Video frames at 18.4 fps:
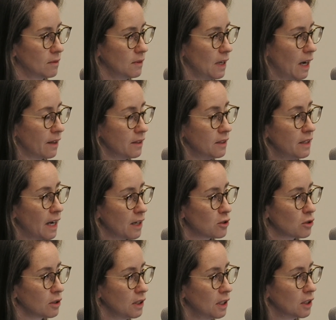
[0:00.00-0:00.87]
other
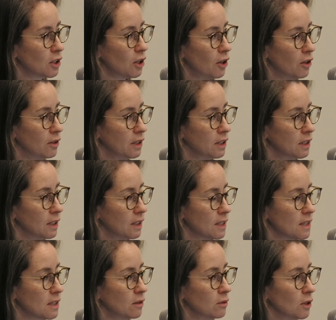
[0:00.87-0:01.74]
naturally occurring
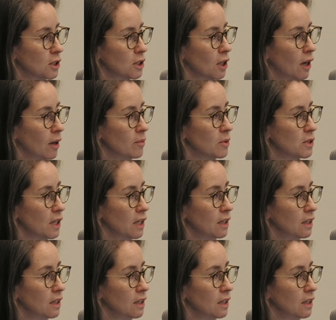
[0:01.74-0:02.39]
serotypes and